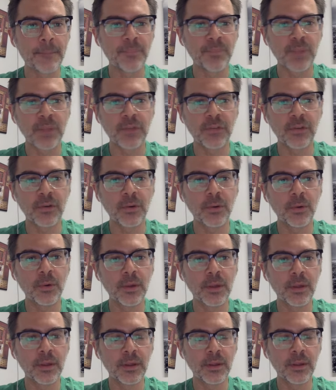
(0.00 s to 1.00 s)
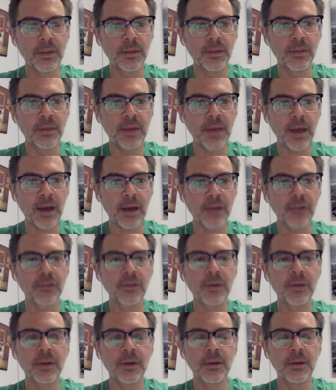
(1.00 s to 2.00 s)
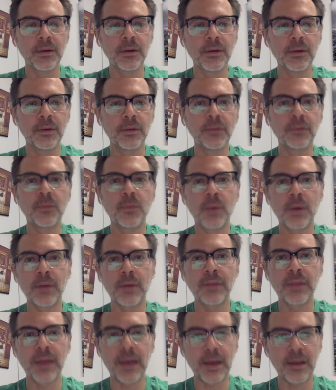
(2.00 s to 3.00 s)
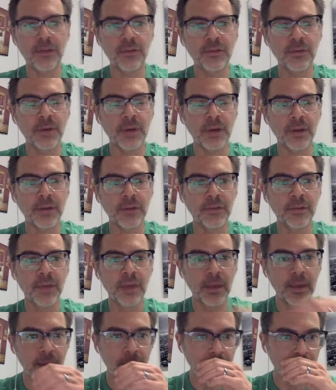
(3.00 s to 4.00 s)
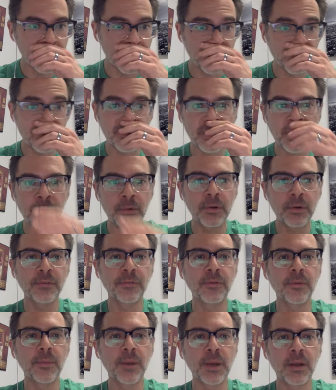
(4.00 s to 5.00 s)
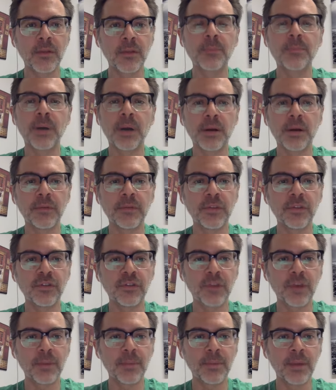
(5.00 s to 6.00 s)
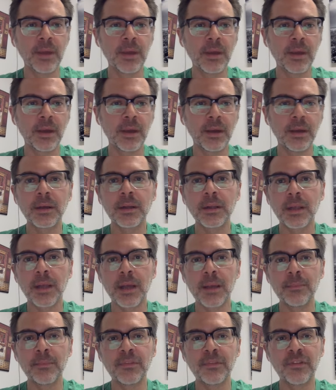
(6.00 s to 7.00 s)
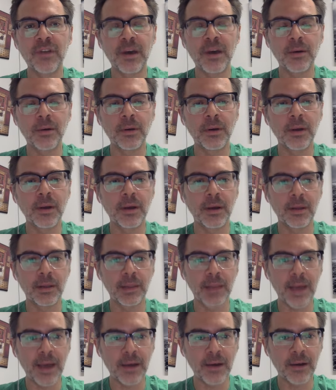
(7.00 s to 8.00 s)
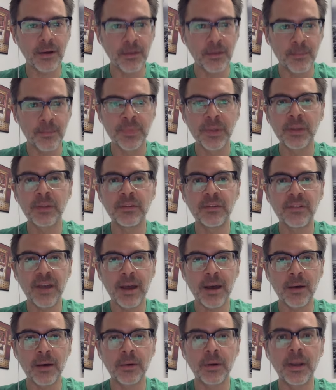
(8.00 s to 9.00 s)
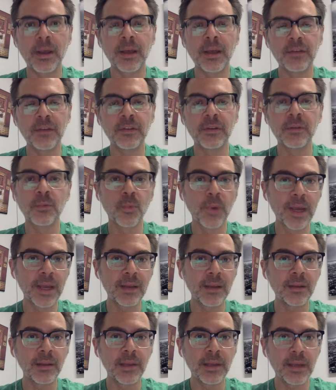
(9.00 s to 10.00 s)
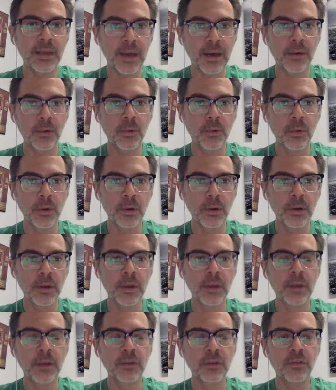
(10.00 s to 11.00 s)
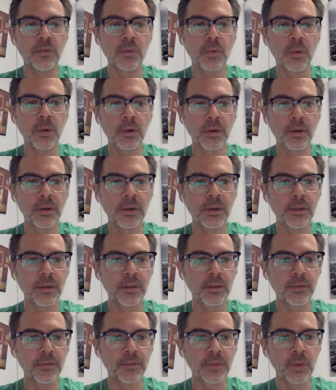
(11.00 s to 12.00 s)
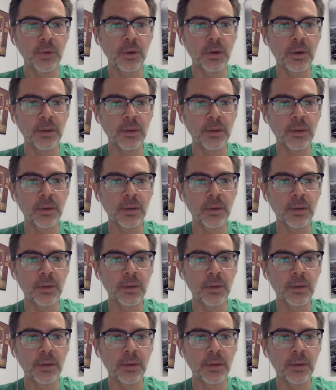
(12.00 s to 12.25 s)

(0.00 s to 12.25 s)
So the actor here, who's one of the astronauts, he comes out from another part of the ship and he climbs down a ladder, down as in radially outward toward the floor.